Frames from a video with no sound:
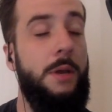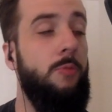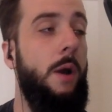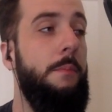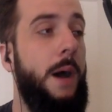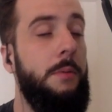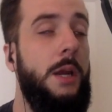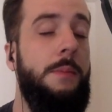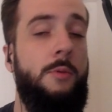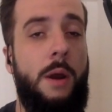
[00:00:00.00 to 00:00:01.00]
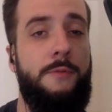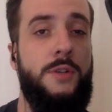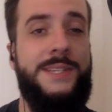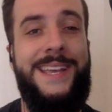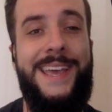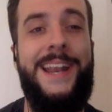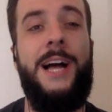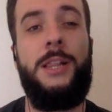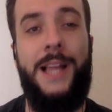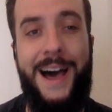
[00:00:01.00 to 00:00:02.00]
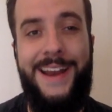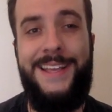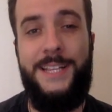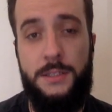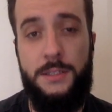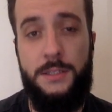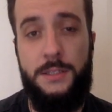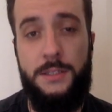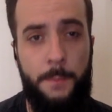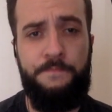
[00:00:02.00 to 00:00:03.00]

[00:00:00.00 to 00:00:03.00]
I'm gonna be referencing it a lot in this video.